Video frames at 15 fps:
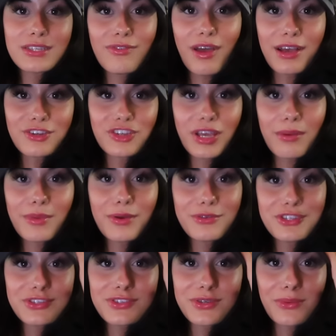is flashing at me,
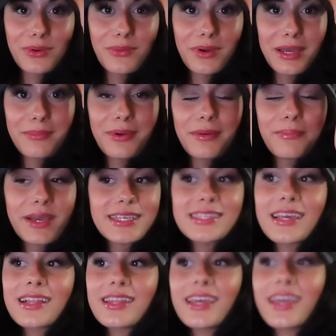which is so annoying, but
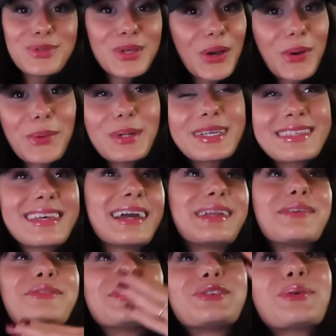basically so
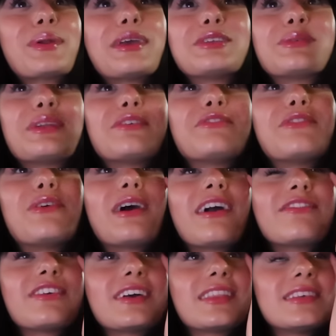excited for 2024.
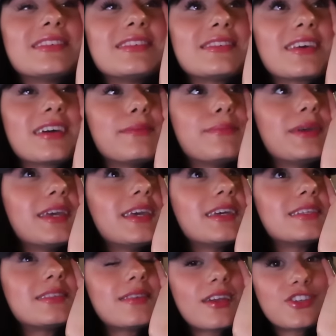I feel like this is gonna
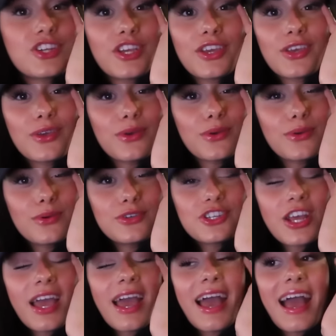be such a huge
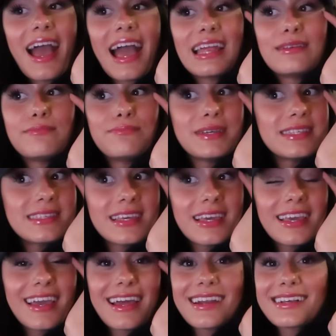and
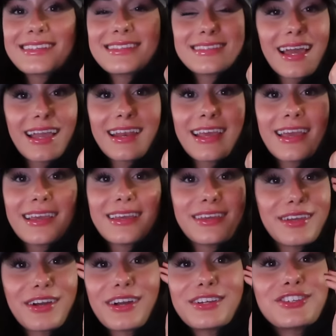busy and exciting
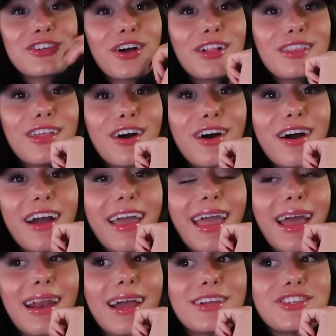year, inshallah,
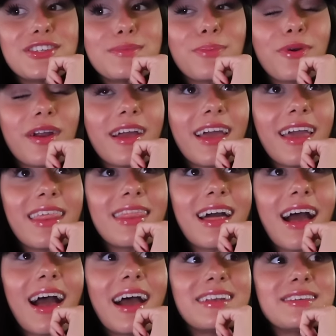and I just pray
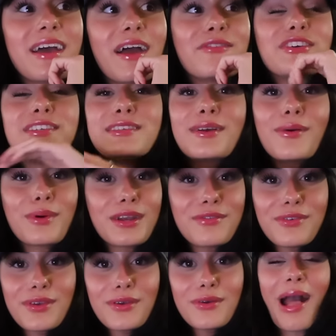that every single one
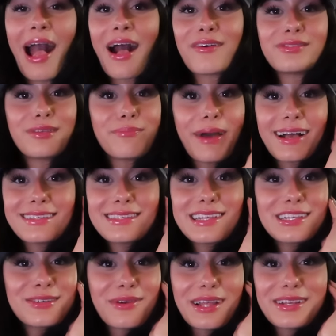of you have the best
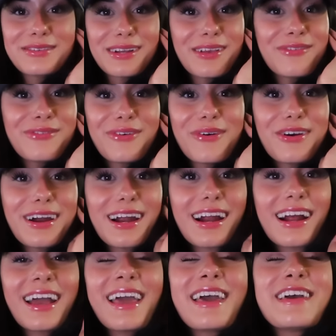
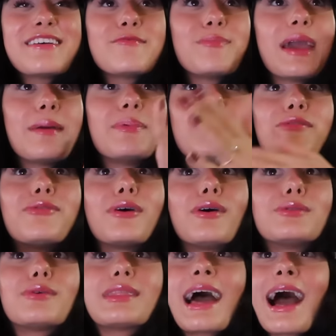2024. May it be
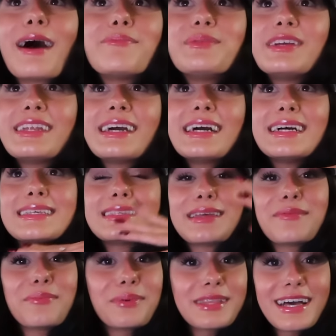filled with happiness
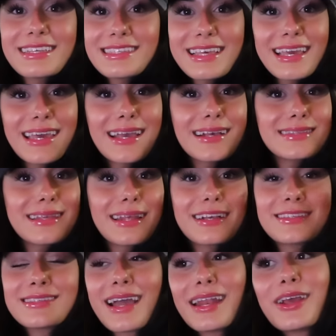and blessings and
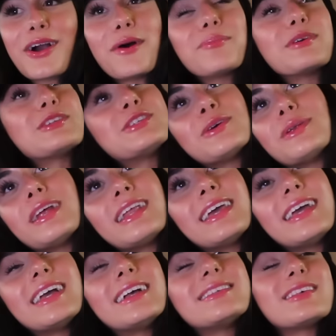exciting
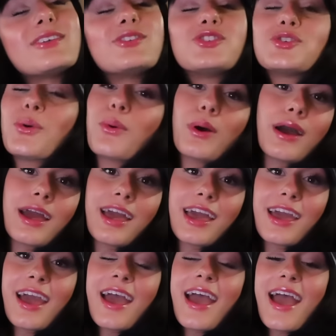opportunities and
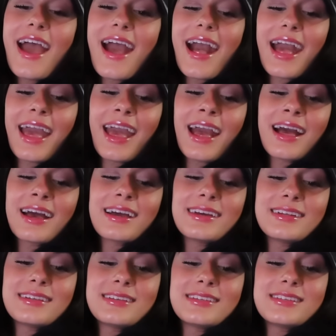joy.
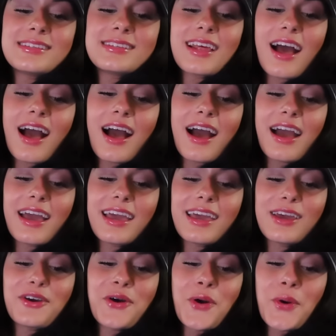And
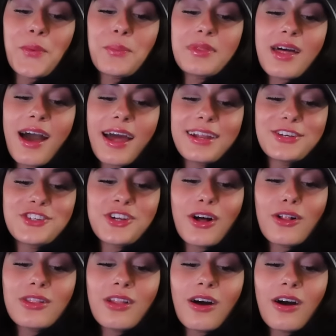I hope that
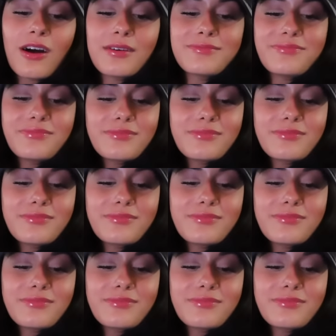inshallah